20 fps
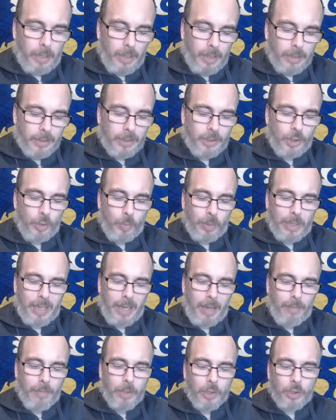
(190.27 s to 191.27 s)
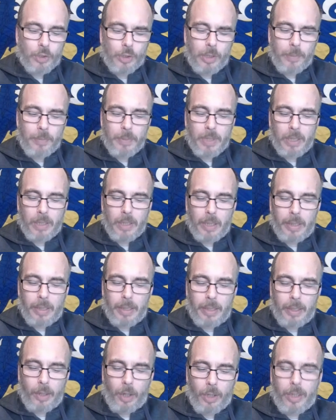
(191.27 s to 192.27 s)
Super Kev Unscripted
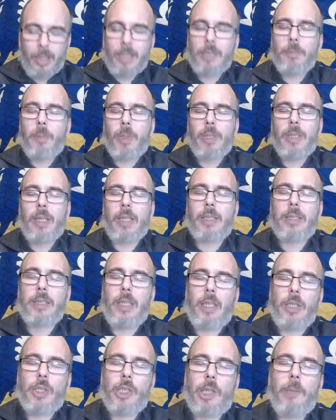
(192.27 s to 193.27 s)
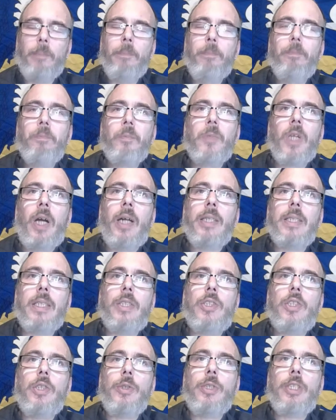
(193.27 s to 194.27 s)
on Ace Podcast Nation. I
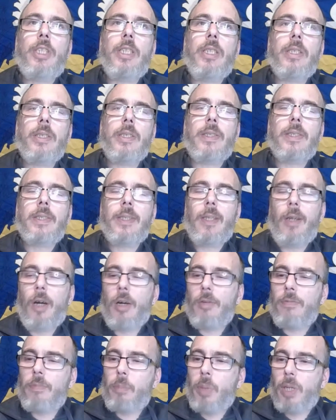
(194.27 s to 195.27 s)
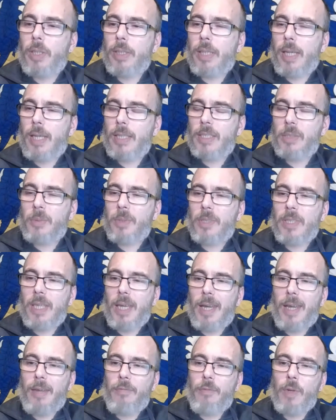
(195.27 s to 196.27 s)
did 2 seasons of podcasts with
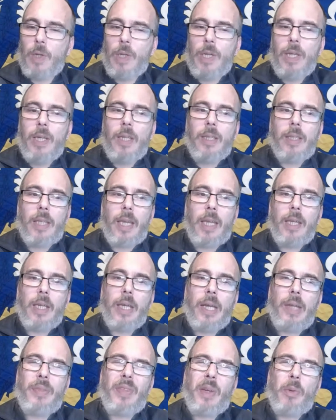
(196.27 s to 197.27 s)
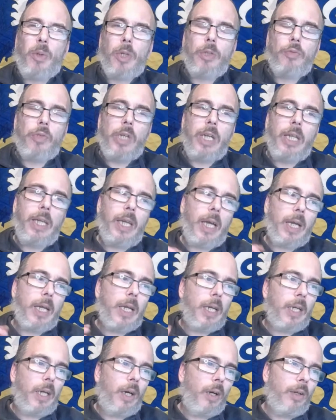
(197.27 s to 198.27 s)
Kev. They weren't really
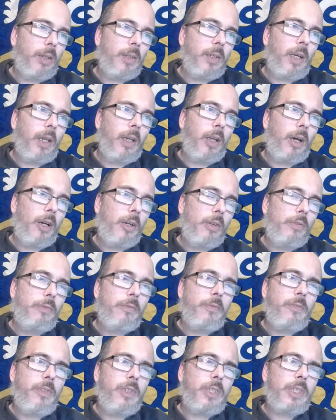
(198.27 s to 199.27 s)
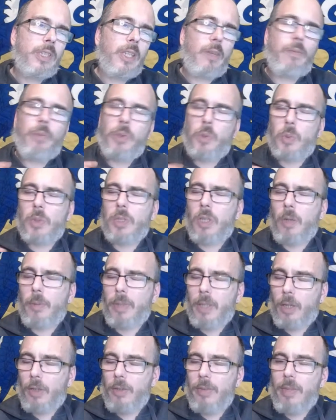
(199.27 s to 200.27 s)
like on a lot of stuff which was
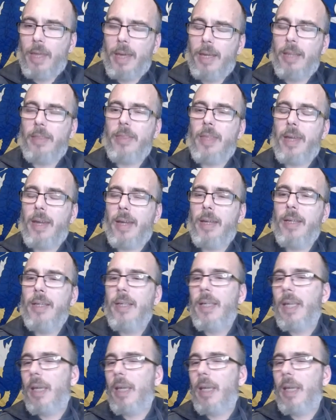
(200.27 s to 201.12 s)
going on then and there.